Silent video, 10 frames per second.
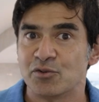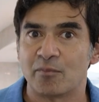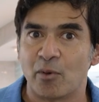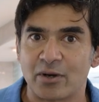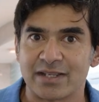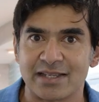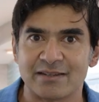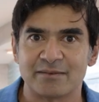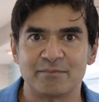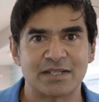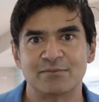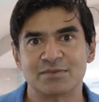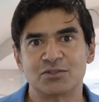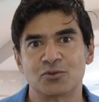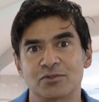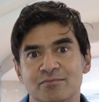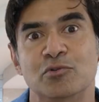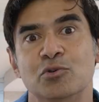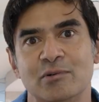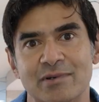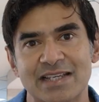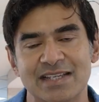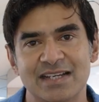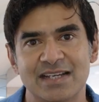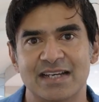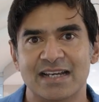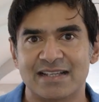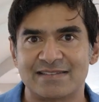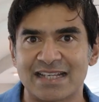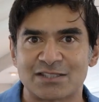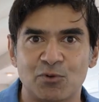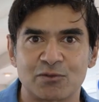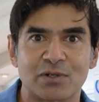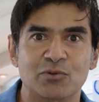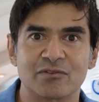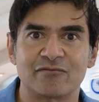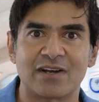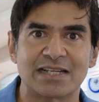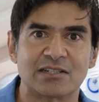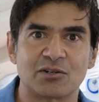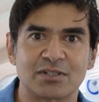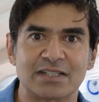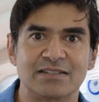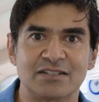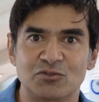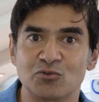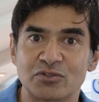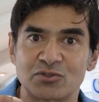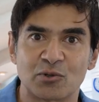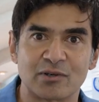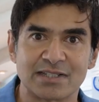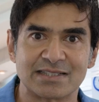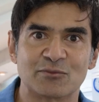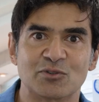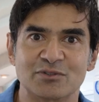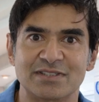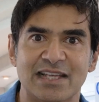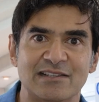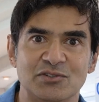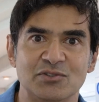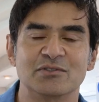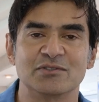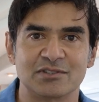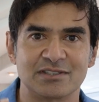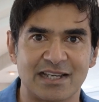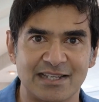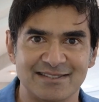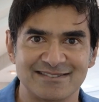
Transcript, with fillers: your body becomes its own brewery? That's what we're going to find out in the two stories I'm going to tell you today.